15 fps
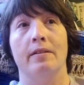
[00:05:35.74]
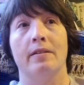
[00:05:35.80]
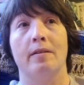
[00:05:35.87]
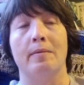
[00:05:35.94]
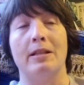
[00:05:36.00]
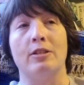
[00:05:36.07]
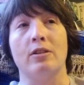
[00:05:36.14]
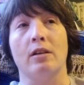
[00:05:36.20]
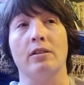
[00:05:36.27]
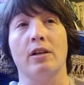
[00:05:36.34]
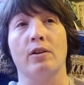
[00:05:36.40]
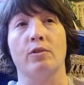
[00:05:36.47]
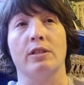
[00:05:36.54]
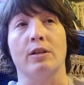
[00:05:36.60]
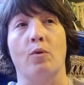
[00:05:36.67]
mean, there's all
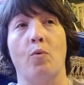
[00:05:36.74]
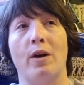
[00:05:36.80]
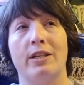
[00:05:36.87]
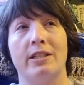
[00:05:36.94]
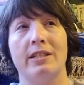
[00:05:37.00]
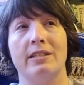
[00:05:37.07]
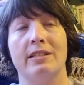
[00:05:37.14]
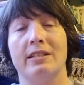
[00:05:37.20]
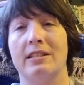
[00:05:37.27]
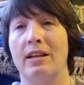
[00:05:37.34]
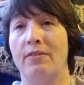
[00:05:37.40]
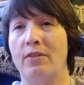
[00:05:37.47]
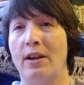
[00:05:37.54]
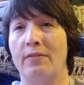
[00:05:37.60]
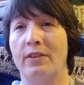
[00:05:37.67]
sorts of questions and
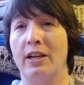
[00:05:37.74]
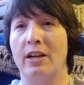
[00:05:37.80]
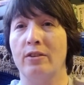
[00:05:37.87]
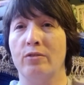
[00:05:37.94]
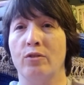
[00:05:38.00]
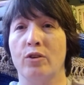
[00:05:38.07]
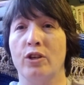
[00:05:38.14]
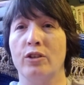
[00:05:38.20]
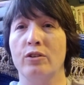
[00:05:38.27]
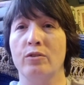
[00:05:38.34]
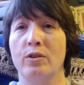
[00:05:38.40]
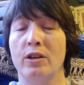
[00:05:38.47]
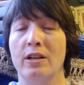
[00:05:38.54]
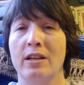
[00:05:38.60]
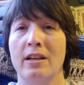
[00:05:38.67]
stuff you have to go
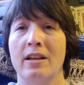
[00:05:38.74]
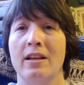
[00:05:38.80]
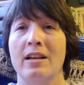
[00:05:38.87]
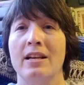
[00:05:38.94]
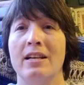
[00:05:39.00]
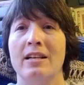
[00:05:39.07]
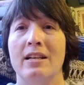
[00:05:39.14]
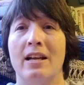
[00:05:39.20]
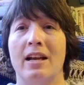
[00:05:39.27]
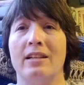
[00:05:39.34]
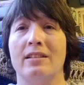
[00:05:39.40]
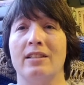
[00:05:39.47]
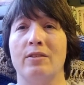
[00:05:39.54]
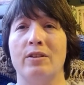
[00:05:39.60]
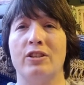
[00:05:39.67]
through.
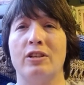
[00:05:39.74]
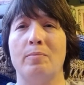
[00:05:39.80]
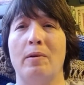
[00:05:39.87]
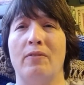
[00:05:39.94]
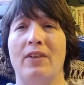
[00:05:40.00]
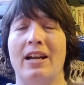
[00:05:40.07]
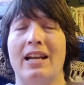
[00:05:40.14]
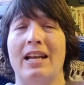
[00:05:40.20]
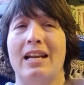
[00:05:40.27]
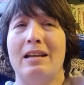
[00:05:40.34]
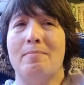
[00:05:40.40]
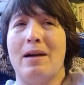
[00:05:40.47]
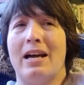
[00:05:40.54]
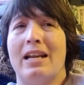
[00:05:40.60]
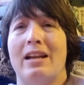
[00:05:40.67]
And so it should prevent
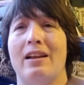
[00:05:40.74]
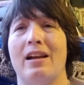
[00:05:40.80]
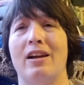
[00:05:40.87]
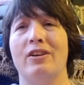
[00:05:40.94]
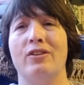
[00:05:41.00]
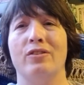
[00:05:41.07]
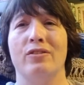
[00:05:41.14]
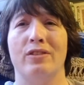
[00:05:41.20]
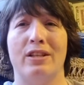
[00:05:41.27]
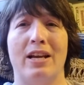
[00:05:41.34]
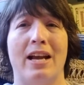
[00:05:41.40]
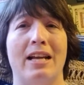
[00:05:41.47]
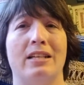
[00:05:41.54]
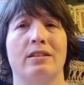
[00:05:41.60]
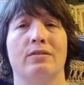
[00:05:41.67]
anybody under the
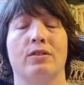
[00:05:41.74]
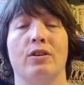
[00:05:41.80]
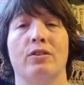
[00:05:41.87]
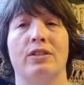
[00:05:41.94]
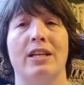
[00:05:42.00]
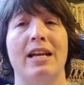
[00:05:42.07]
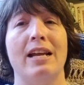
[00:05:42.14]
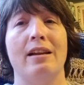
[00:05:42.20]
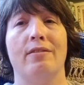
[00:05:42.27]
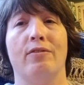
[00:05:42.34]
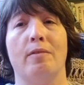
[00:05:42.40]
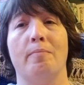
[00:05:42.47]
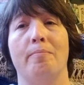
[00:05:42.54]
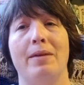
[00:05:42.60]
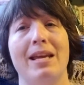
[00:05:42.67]
age of 13
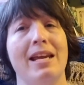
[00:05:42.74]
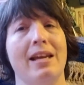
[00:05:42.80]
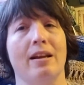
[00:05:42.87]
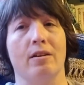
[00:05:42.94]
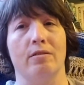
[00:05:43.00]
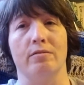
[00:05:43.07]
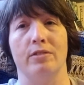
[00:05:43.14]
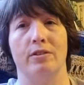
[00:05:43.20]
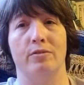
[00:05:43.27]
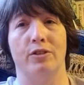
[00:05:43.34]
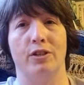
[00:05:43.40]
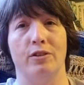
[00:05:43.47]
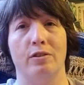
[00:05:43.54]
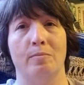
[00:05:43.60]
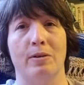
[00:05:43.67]
from being on
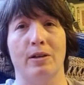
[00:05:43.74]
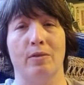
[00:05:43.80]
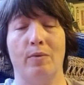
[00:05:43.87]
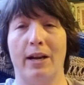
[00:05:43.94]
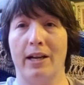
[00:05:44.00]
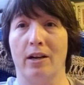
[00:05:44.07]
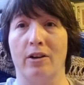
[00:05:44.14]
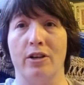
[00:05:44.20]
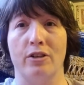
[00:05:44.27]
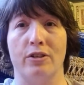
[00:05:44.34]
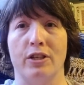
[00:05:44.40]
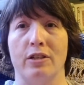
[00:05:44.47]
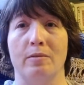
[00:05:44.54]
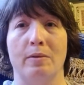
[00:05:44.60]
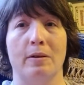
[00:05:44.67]
YouTube, regular
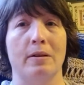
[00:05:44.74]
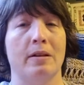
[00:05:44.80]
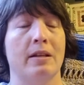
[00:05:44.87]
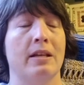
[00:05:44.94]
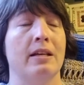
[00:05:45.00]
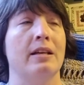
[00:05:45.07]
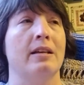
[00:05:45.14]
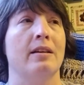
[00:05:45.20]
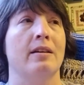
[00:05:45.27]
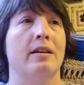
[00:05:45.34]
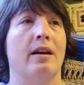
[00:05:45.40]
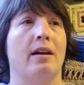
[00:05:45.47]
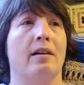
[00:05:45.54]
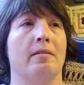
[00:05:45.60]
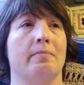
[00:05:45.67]
YouTube.
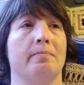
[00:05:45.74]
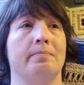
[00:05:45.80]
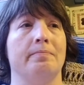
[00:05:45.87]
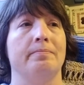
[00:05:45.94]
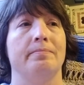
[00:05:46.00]
Um,